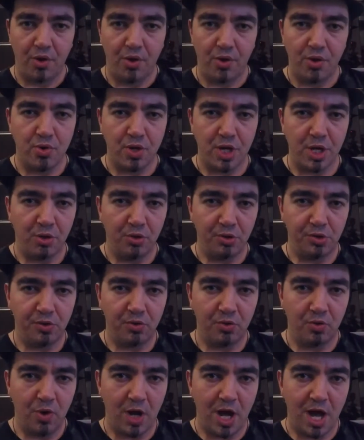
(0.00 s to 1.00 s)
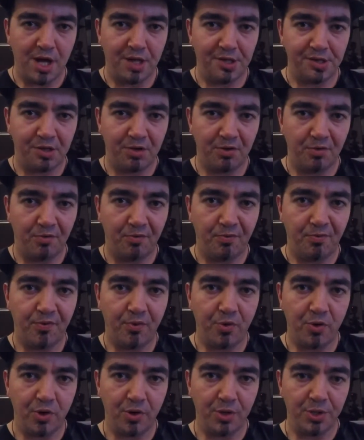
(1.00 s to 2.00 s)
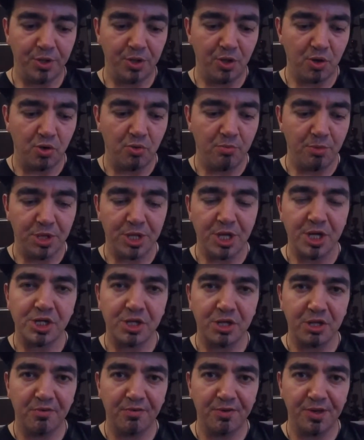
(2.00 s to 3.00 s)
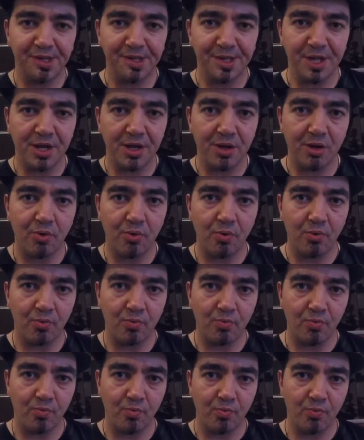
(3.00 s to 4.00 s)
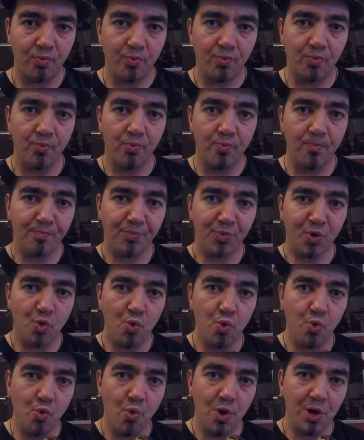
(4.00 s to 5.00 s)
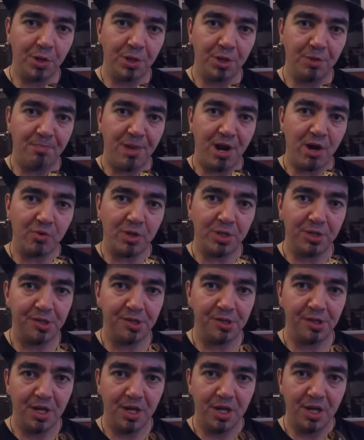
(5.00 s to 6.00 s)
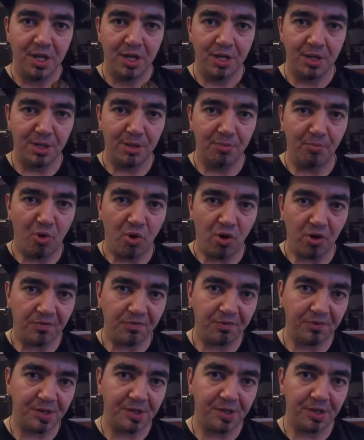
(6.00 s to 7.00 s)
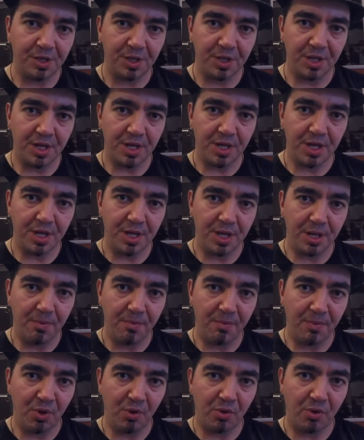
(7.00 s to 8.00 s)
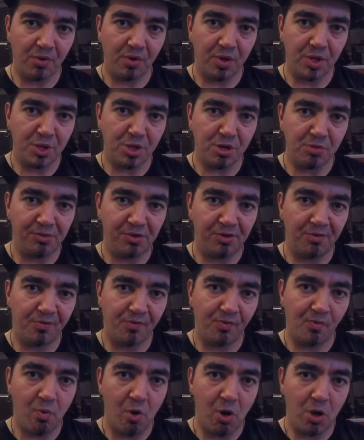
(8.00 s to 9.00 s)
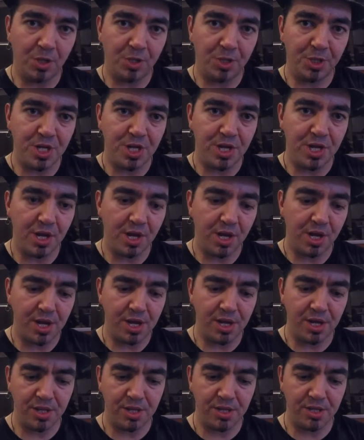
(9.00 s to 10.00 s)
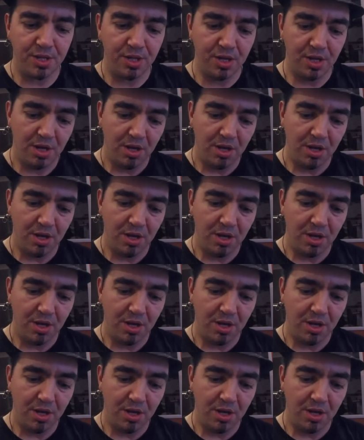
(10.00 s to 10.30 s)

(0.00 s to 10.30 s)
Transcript: You can also ask for the documentation of the snake. Who were the parents, the morphs, in terms of quality and